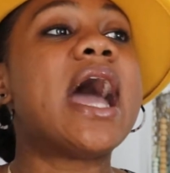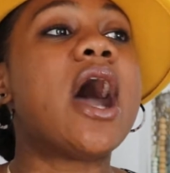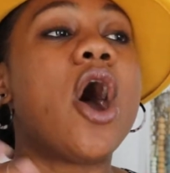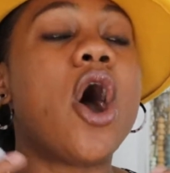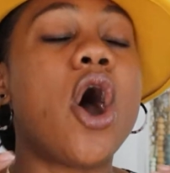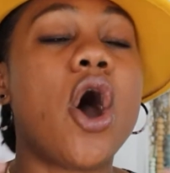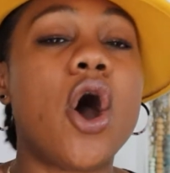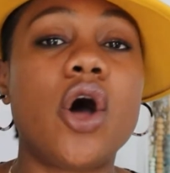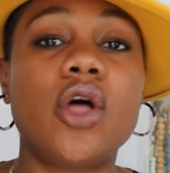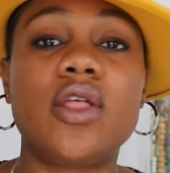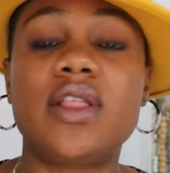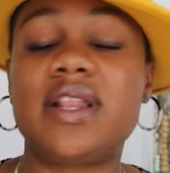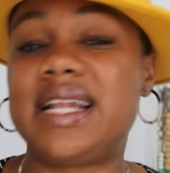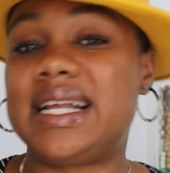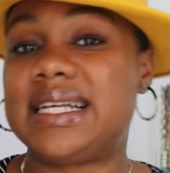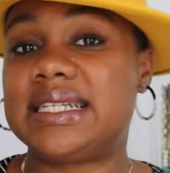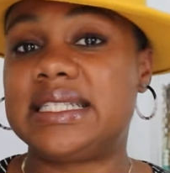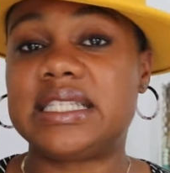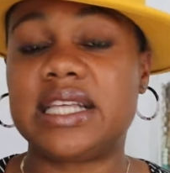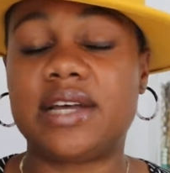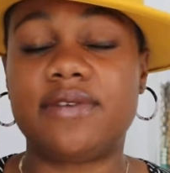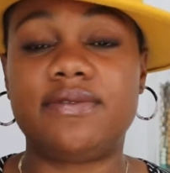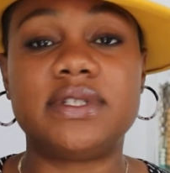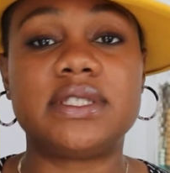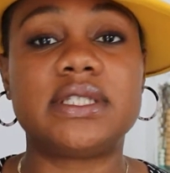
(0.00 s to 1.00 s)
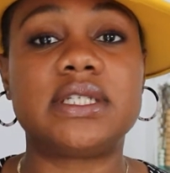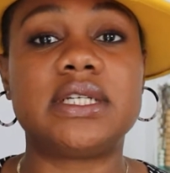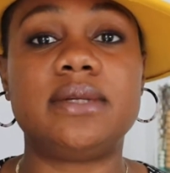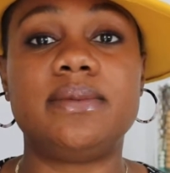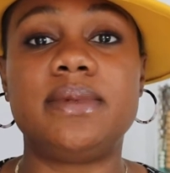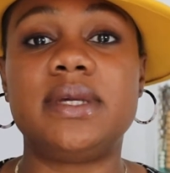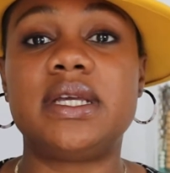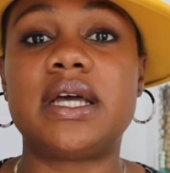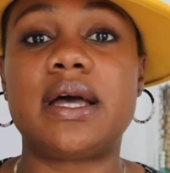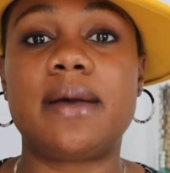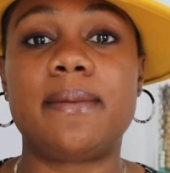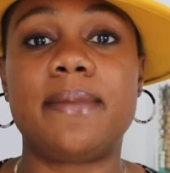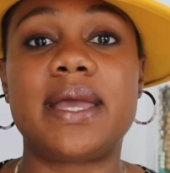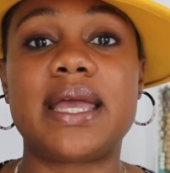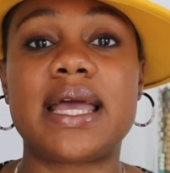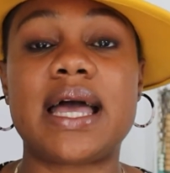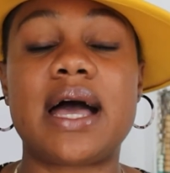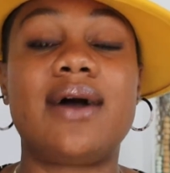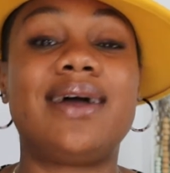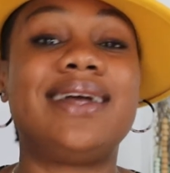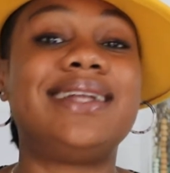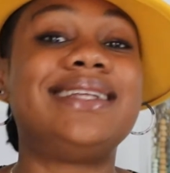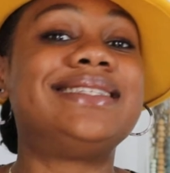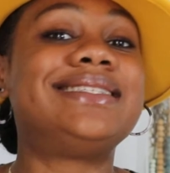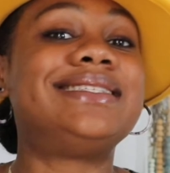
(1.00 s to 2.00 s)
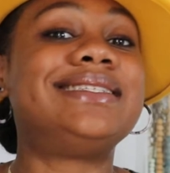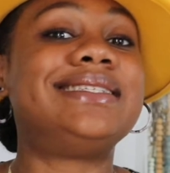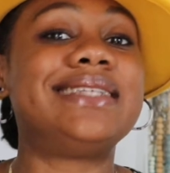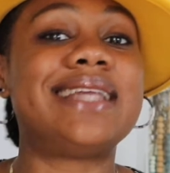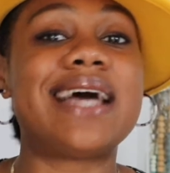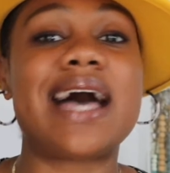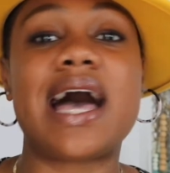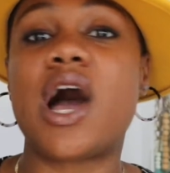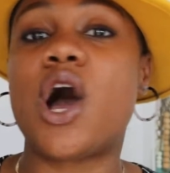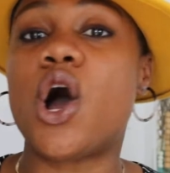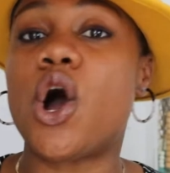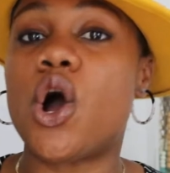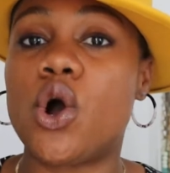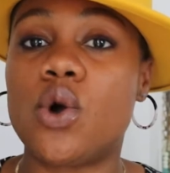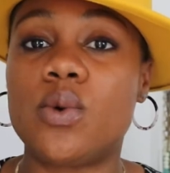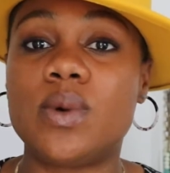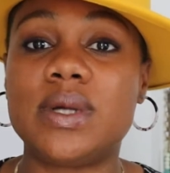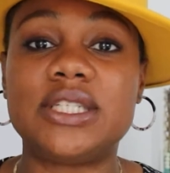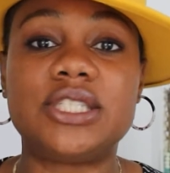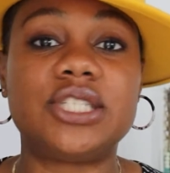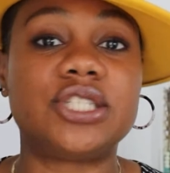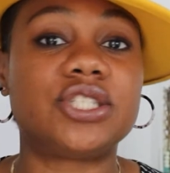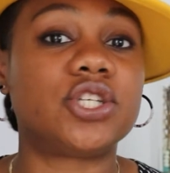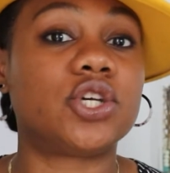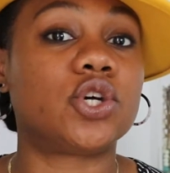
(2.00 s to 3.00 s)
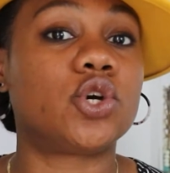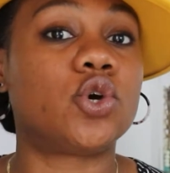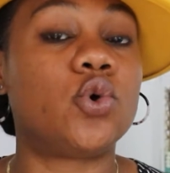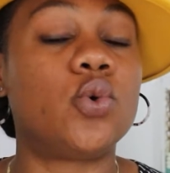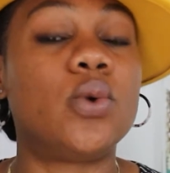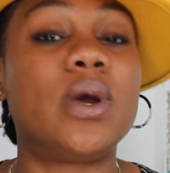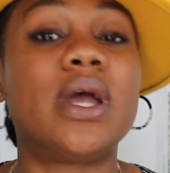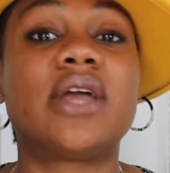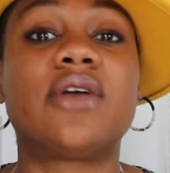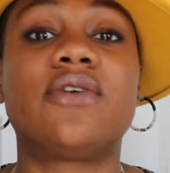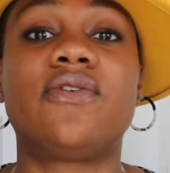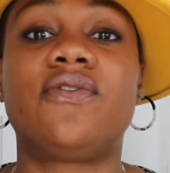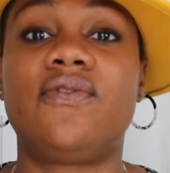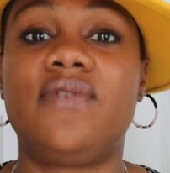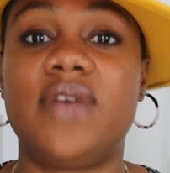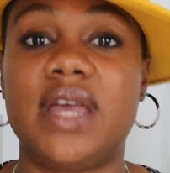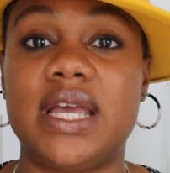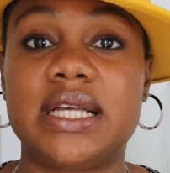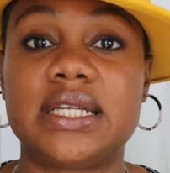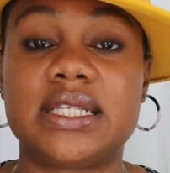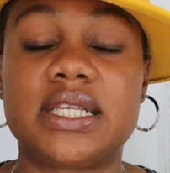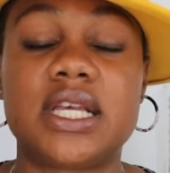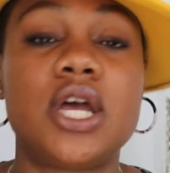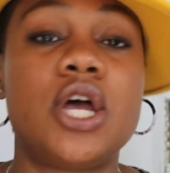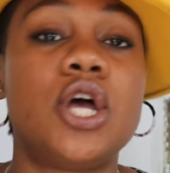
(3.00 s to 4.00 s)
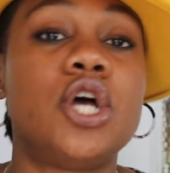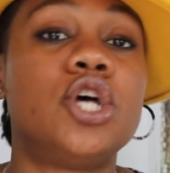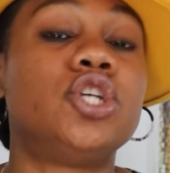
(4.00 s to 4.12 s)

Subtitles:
All of that stuff is going to be coming out, and it's not always just a quick fix.